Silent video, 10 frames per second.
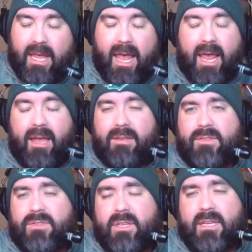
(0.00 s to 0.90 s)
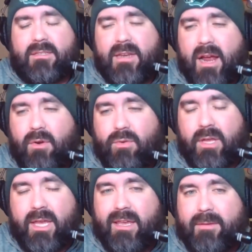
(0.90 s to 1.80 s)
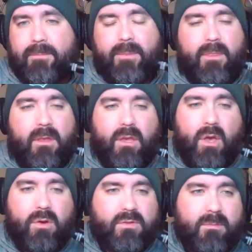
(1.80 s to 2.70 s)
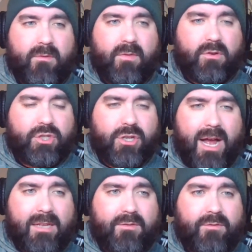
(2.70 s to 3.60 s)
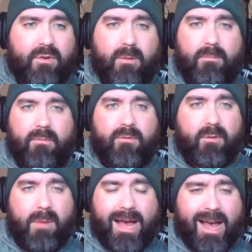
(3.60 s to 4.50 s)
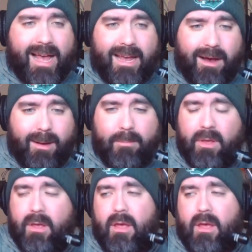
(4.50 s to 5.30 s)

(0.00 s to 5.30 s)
And it's not only, you know, some of those shots from high up.